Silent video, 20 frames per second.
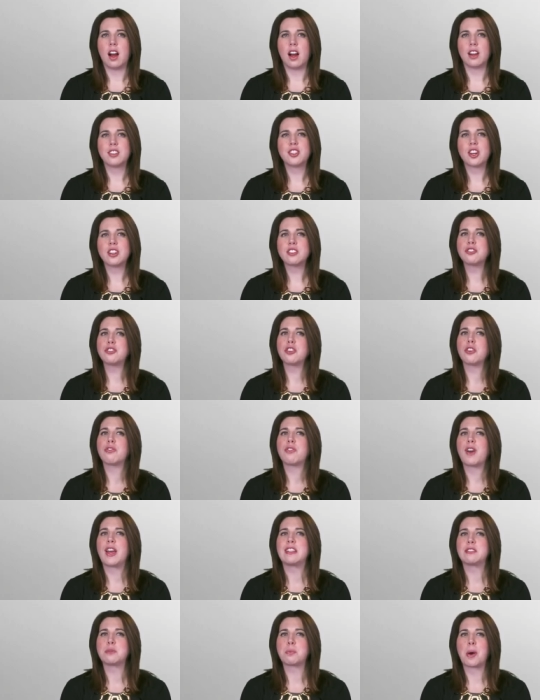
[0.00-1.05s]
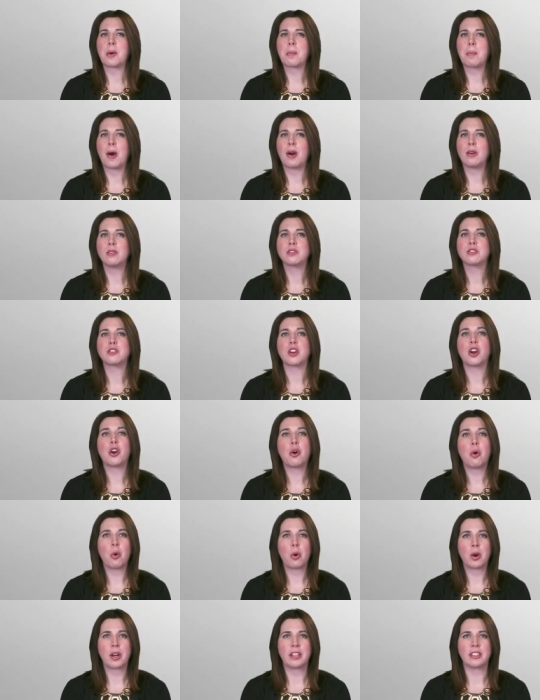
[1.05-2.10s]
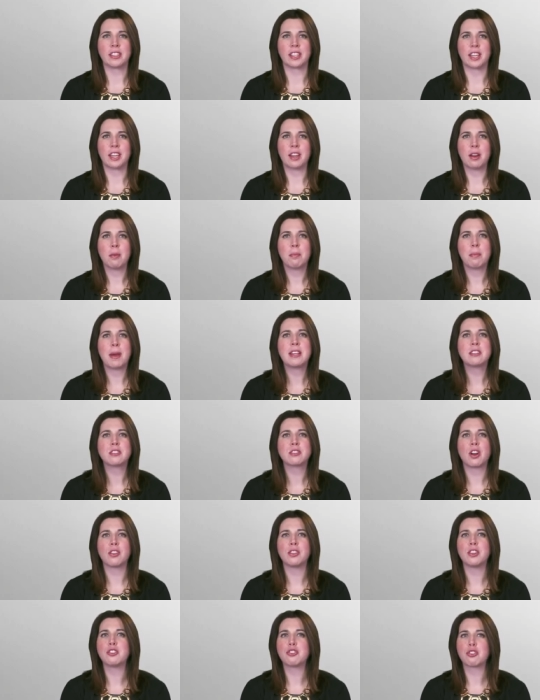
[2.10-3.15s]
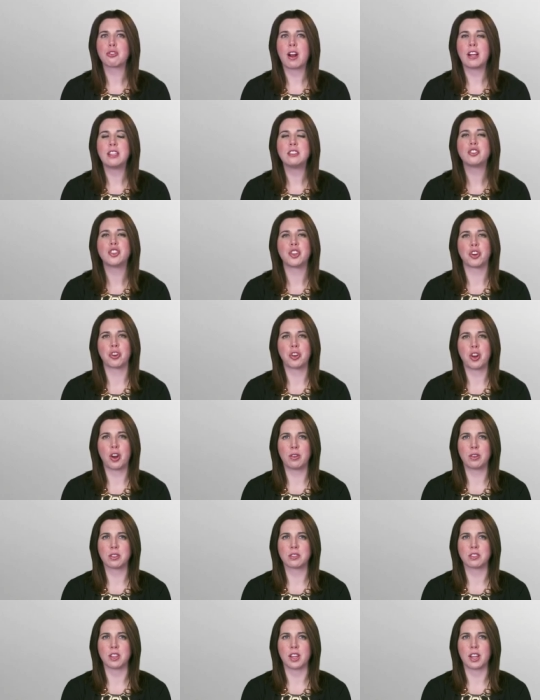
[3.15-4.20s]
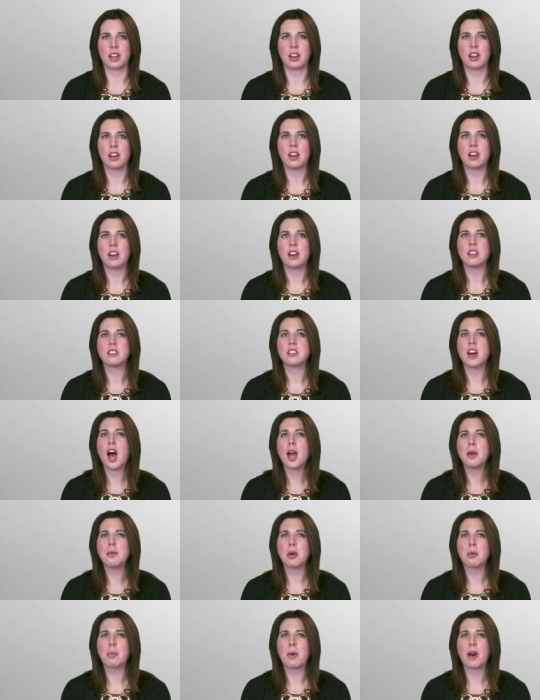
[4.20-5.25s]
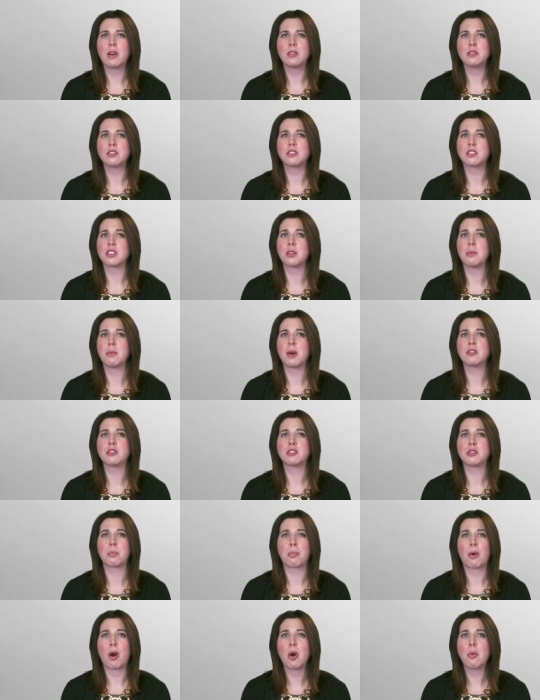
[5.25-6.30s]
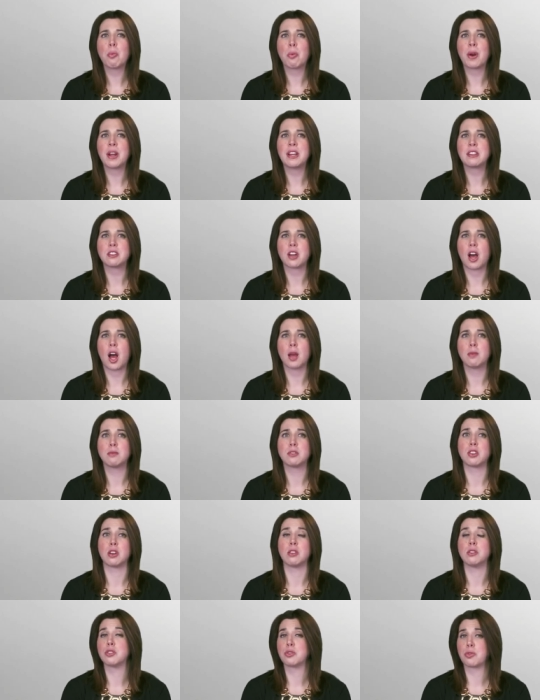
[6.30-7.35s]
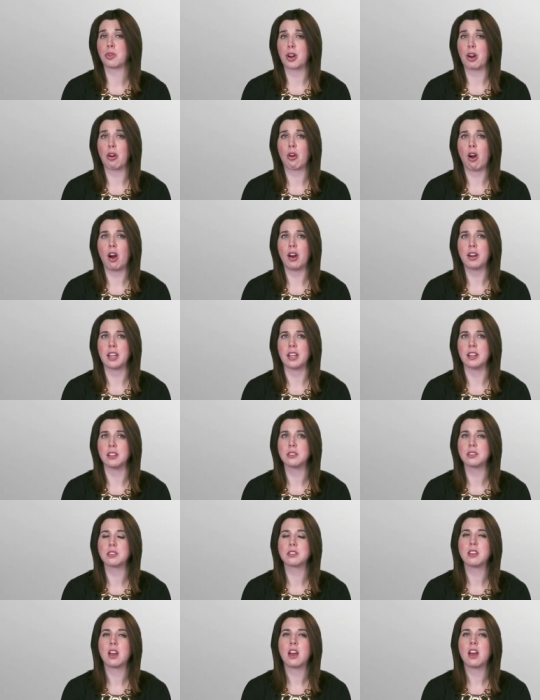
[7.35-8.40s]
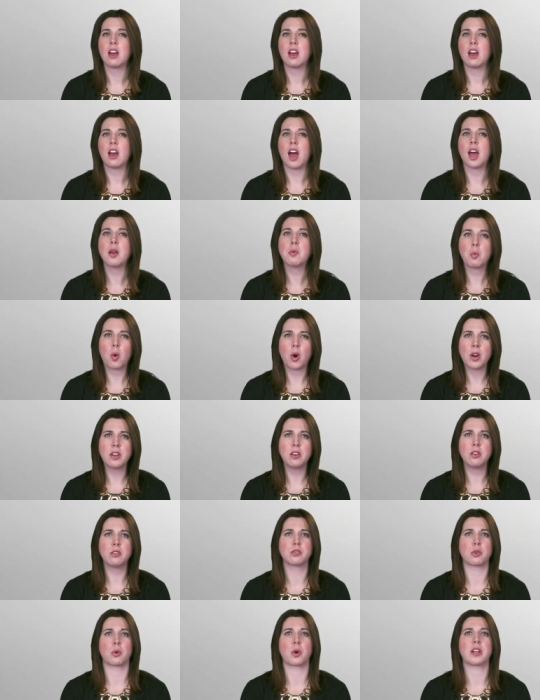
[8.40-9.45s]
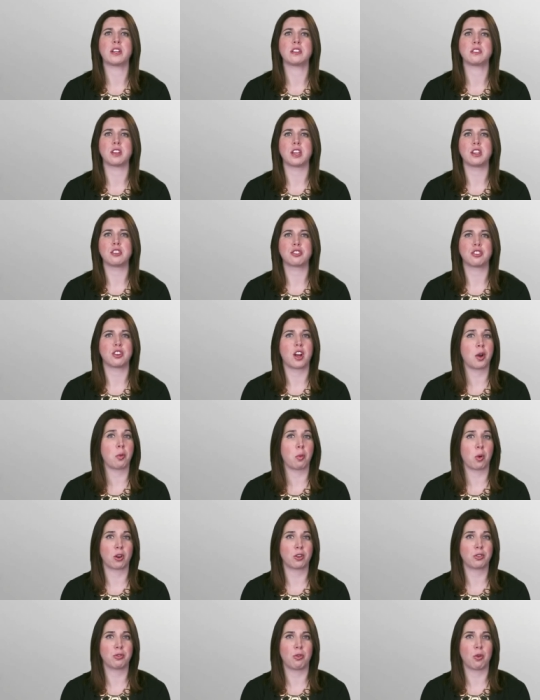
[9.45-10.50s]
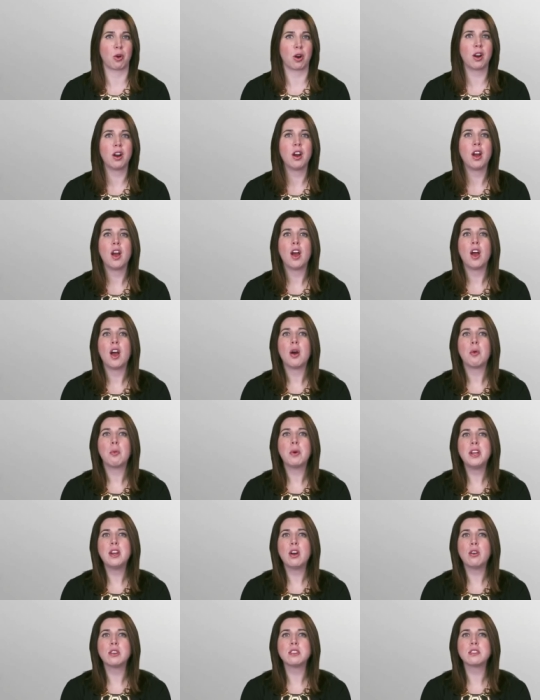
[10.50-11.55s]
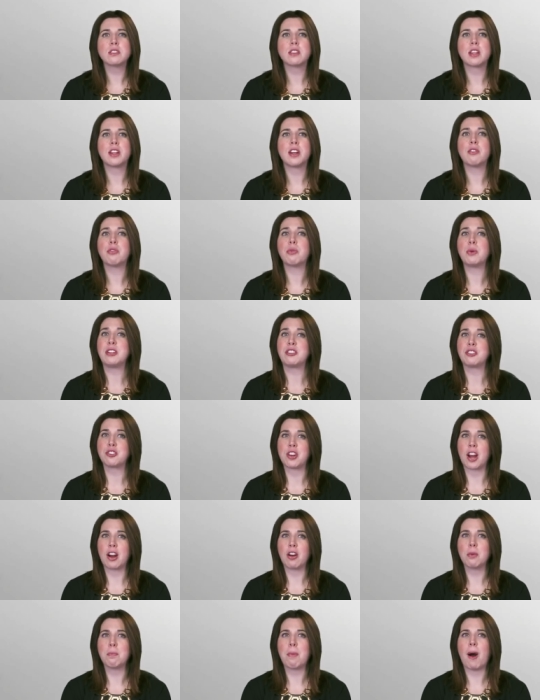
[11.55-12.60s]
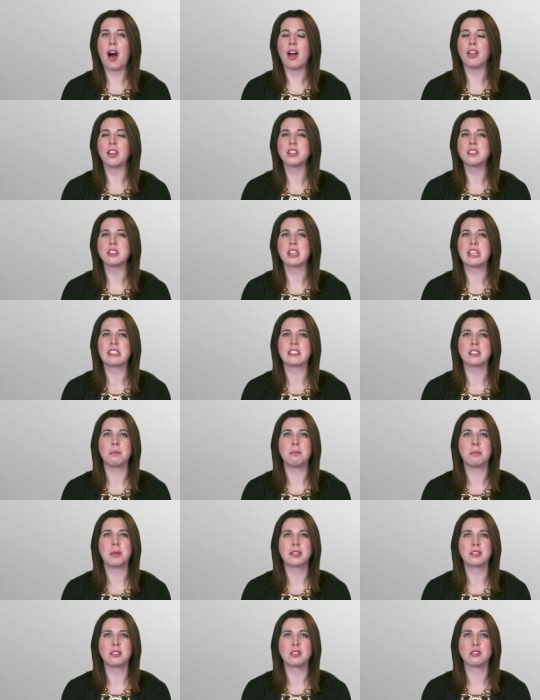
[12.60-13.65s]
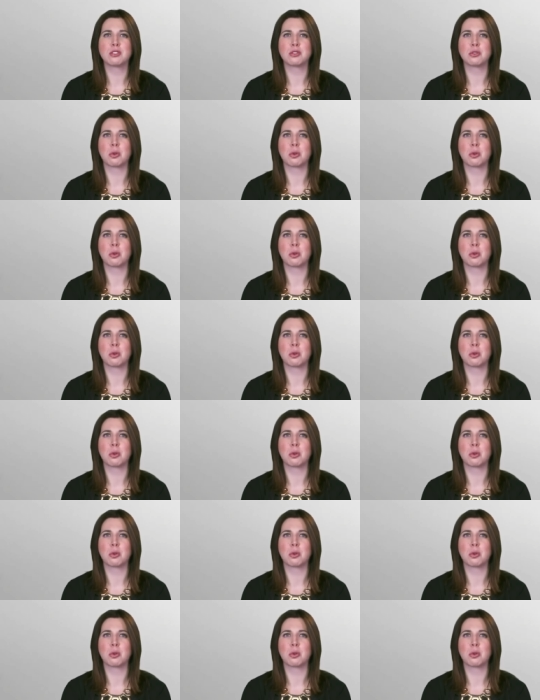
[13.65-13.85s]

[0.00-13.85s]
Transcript: Adjust your Facebook posts accordingly based on the trends you're noticing. Time your posts to the most appropriate time zones for your audience. At one news organization I worked for, we noticed that if we shared politics and business